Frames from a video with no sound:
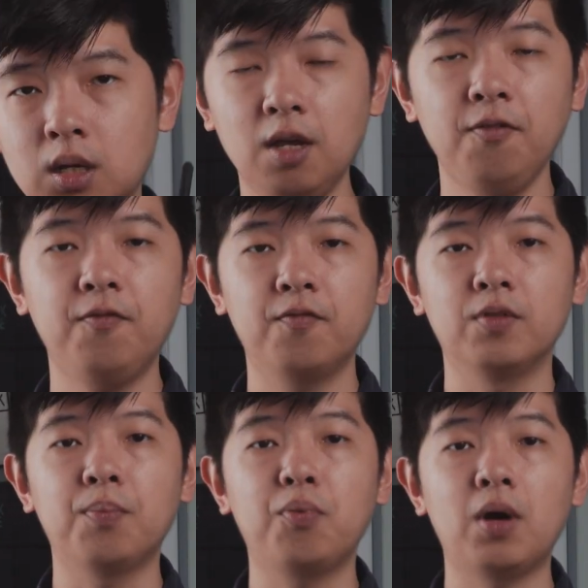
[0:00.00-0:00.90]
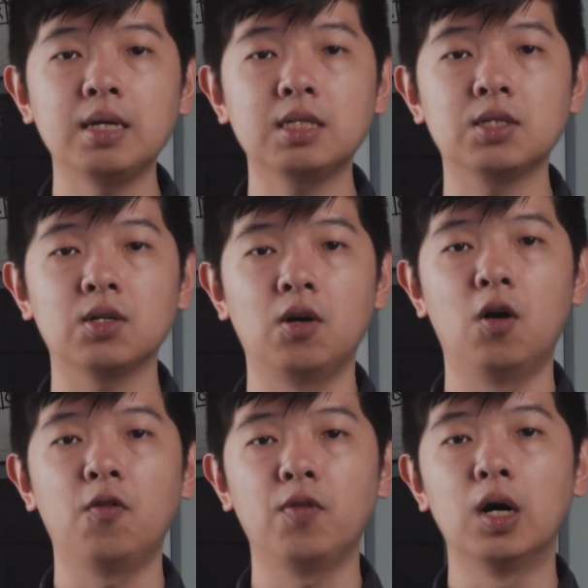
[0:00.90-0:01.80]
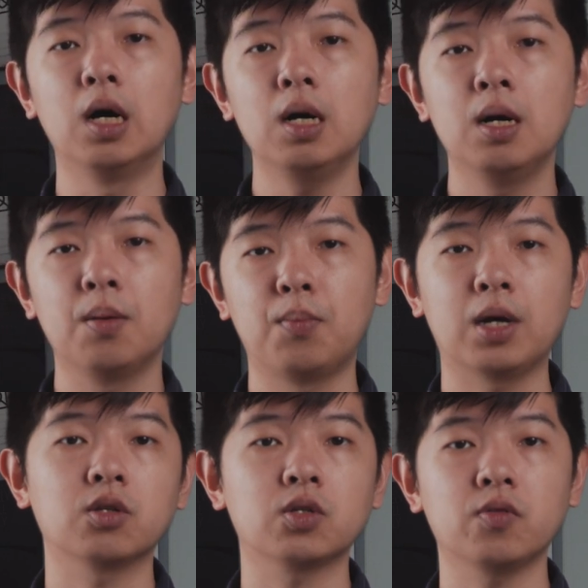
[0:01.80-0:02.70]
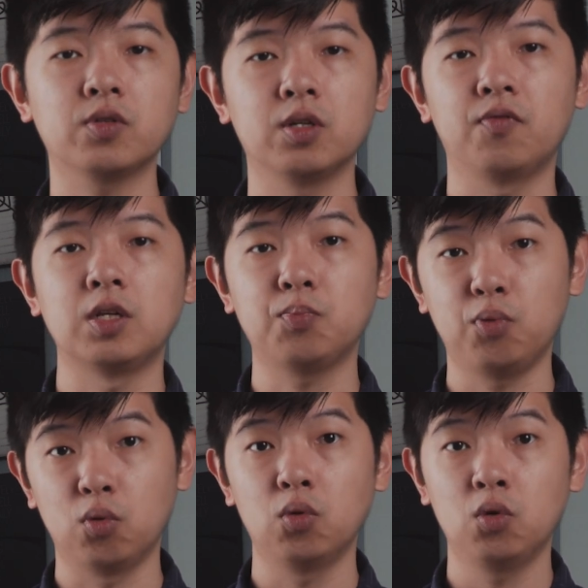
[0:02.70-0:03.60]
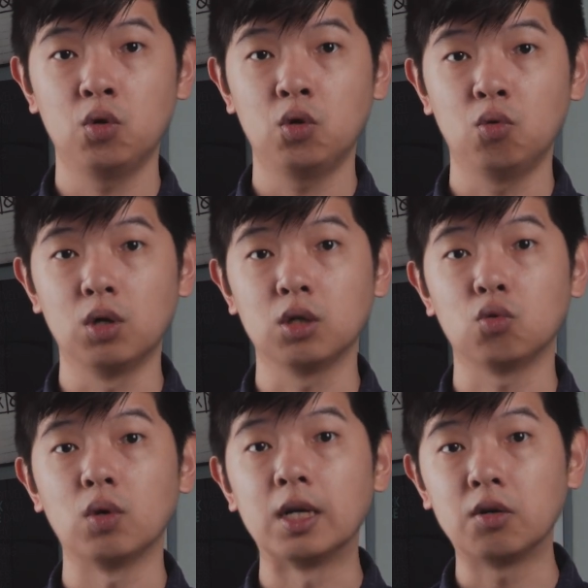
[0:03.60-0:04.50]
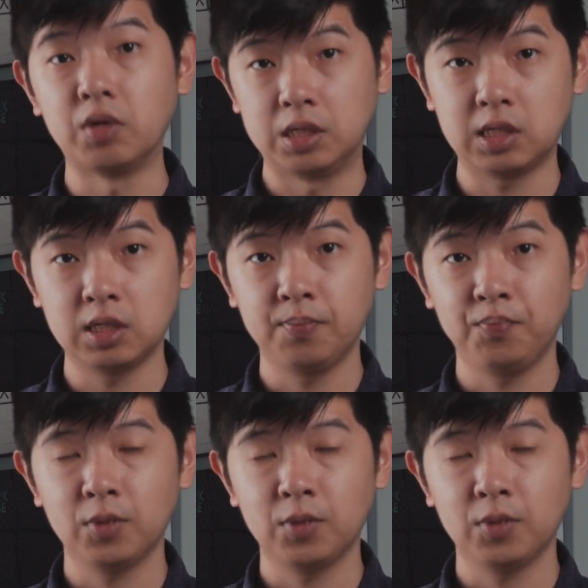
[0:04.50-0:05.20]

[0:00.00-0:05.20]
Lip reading: If the price of a Microsoft Surface Pro were to increase,